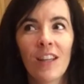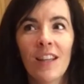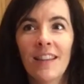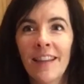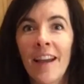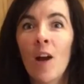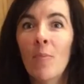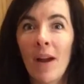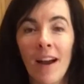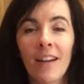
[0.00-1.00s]
They are
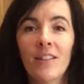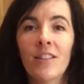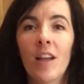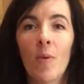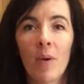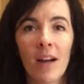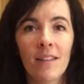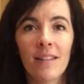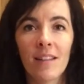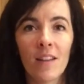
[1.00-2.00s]
part and
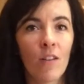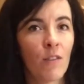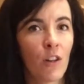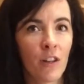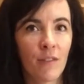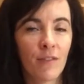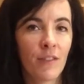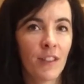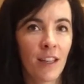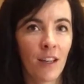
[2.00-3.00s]
parcel of life
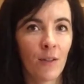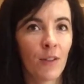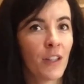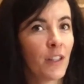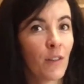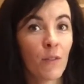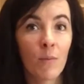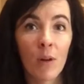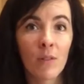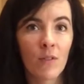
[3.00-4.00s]
now, I think, for
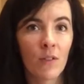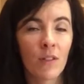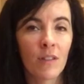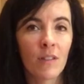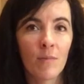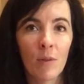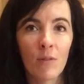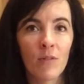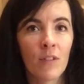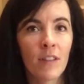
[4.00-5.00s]
most of us. Most
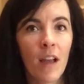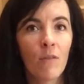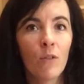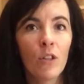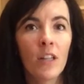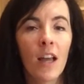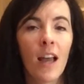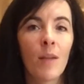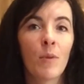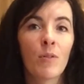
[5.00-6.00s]
of us have one,
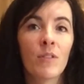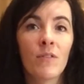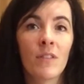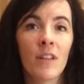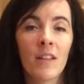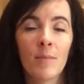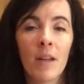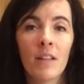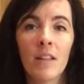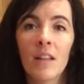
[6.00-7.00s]
and most of us are
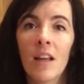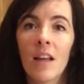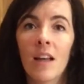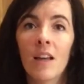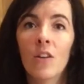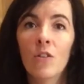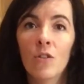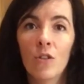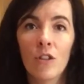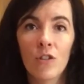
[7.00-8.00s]
spending a
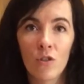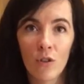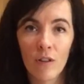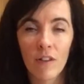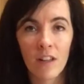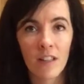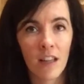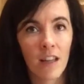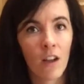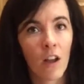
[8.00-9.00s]
good chunk of our
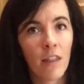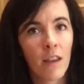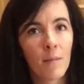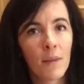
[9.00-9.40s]
day on them.